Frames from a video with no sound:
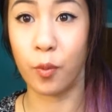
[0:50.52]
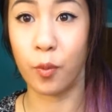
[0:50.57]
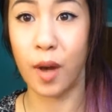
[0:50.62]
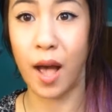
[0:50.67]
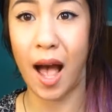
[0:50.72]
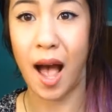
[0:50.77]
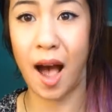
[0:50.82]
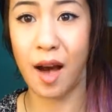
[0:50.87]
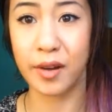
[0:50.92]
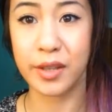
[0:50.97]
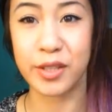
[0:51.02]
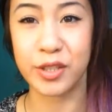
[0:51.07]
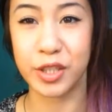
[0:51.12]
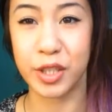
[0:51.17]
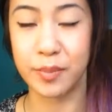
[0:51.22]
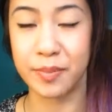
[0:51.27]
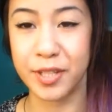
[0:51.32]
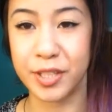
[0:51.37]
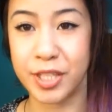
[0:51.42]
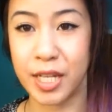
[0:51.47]
how you
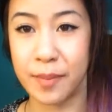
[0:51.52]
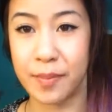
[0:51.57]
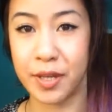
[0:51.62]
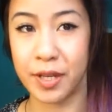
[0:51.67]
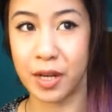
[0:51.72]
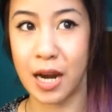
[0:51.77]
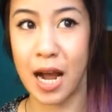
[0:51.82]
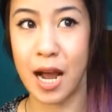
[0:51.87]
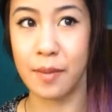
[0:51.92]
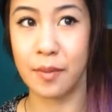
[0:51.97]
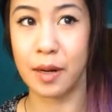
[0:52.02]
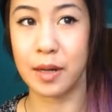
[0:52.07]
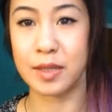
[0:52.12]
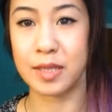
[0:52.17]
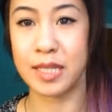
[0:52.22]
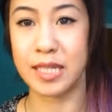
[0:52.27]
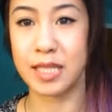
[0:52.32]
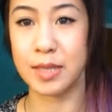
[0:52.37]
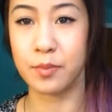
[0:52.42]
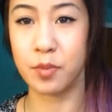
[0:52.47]
should be shaping your
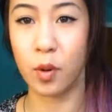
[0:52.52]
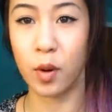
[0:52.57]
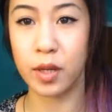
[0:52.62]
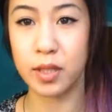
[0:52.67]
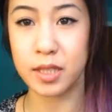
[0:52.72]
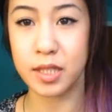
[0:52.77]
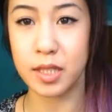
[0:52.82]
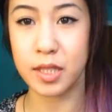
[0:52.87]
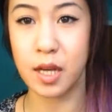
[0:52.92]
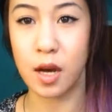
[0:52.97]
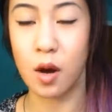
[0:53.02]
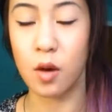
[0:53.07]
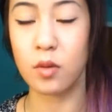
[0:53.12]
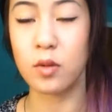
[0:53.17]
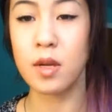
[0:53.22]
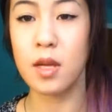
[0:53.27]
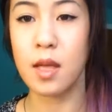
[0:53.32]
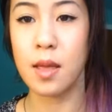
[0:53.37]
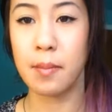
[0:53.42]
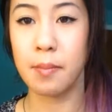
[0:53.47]
eyebrows. It's important to
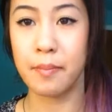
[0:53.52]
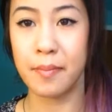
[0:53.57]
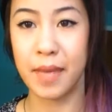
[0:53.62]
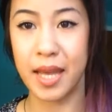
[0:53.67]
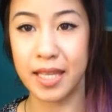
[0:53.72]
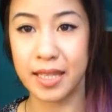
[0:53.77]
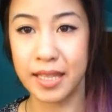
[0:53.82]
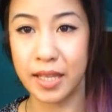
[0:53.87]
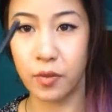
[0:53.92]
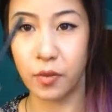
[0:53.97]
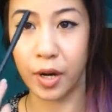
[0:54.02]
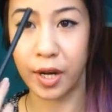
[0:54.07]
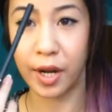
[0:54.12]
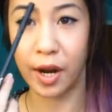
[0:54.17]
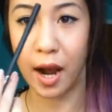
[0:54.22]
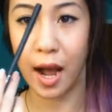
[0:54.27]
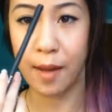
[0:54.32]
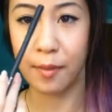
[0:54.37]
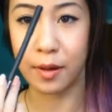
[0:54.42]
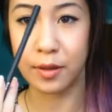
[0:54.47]
know mainly where
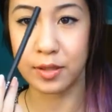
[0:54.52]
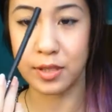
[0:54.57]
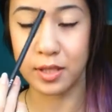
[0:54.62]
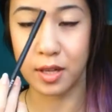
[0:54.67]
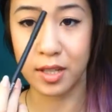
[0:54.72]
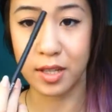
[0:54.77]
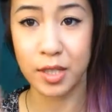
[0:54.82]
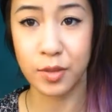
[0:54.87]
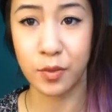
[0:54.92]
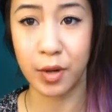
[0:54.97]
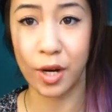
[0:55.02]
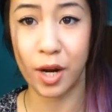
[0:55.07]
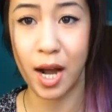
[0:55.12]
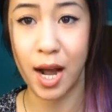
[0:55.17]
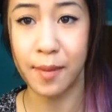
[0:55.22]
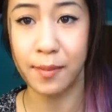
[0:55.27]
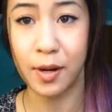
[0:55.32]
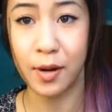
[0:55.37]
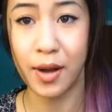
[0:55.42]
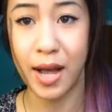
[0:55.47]
your eyebrow starts and where
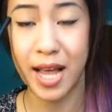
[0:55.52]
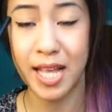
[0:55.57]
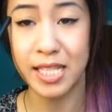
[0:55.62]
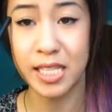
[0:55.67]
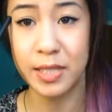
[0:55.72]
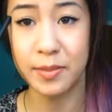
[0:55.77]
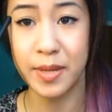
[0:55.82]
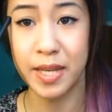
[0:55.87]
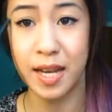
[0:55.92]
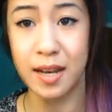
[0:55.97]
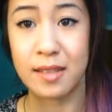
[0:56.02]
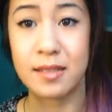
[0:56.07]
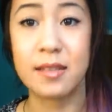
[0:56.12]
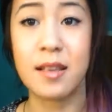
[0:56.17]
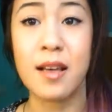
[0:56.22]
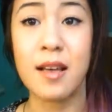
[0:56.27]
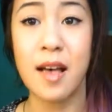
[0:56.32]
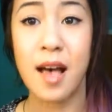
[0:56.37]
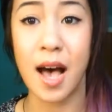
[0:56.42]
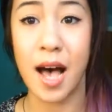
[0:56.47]
your eyebrow ends,
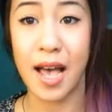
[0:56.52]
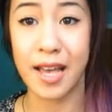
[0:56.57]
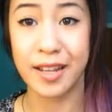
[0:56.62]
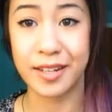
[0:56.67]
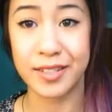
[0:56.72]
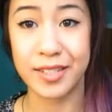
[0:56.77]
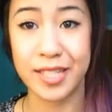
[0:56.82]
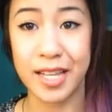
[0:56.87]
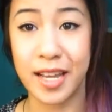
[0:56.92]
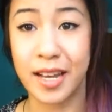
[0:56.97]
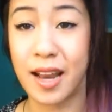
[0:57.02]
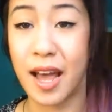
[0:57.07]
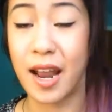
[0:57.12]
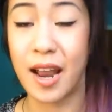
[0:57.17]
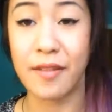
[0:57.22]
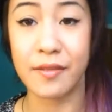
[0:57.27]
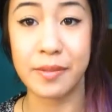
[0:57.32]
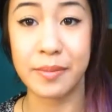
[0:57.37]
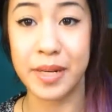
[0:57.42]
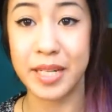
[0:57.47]
because I understand not
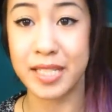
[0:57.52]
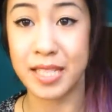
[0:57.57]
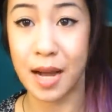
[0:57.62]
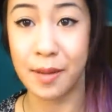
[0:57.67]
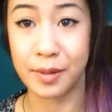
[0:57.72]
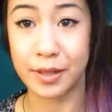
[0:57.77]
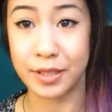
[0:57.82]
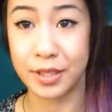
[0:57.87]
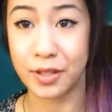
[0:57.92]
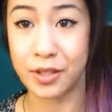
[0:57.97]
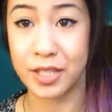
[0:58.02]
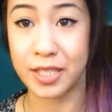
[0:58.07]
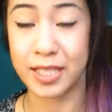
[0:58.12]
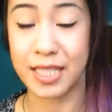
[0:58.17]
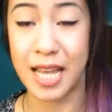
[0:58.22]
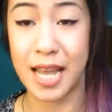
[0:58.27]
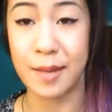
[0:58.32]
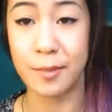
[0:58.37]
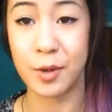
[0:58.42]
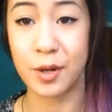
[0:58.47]
everybody's eyebrows are the
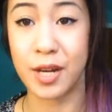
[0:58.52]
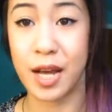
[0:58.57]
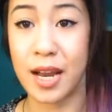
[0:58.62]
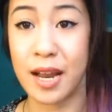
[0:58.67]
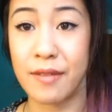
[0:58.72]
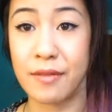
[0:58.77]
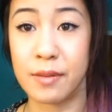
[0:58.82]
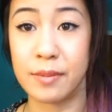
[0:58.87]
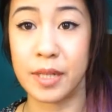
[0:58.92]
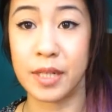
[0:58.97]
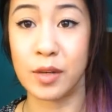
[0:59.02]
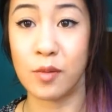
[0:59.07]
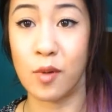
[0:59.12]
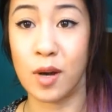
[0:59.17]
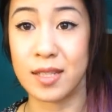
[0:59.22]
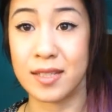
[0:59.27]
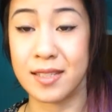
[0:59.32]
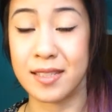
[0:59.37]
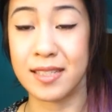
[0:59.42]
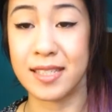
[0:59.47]
same, or not everybody
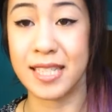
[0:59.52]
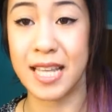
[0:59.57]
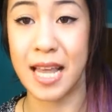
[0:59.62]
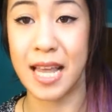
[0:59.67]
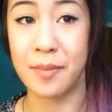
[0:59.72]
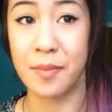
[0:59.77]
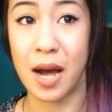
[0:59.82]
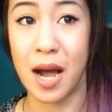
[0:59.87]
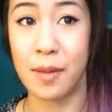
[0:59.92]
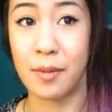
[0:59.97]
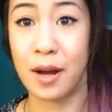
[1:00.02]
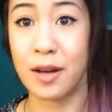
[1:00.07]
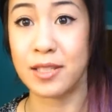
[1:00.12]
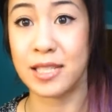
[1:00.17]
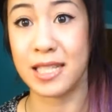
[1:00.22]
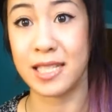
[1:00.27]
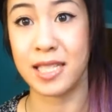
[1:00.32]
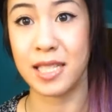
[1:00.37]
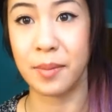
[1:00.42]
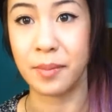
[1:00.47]
wants the same
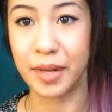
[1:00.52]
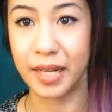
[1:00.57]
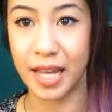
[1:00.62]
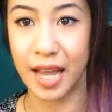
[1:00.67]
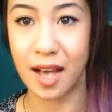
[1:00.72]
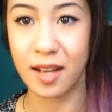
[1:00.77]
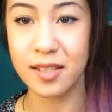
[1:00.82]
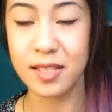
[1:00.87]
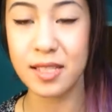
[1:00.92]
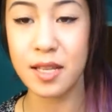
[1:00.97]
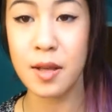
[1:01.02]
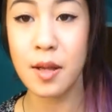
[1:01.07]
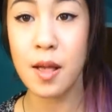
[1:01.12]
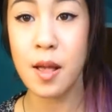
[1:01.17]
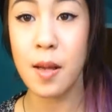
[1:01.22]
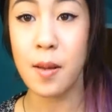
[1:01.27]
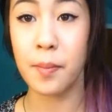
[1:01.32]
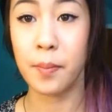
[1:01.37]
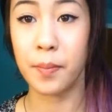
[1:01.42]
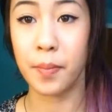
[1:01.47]
eyebrows as somebody else,
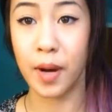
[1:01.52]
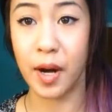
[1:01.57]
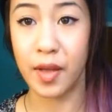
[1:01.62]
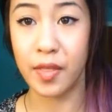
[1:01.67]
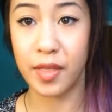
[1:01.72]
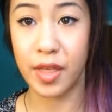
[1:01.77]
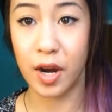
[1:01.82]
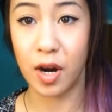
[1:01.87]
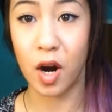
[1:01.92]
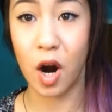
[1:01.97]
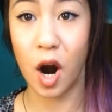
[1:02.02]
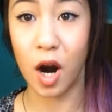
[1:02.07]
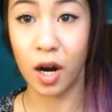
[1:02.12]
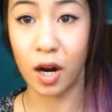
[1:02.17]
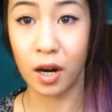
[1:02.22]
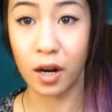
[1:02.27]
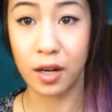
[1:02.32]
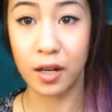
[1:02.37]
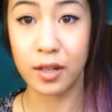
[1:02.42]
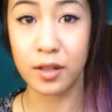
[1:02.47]
but there
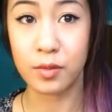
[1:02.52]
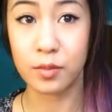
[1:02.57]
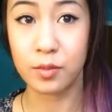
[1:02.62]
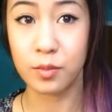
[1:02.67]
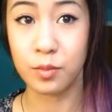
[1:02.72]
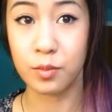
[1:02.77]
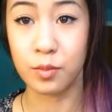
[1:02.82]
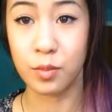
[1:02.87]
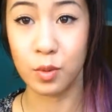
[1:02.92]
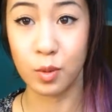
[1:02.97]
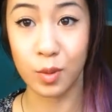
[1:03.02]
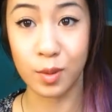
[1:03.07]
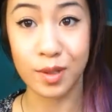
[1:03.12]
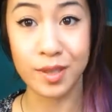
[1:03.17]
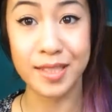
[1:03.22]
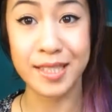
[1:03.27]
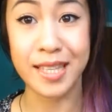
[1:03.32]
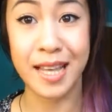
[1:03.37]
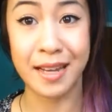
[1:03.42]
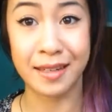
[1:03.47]
are
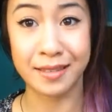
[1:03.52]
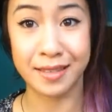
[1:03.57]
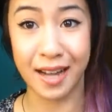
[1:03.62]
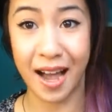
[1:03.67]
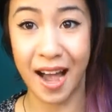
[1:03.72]
rules and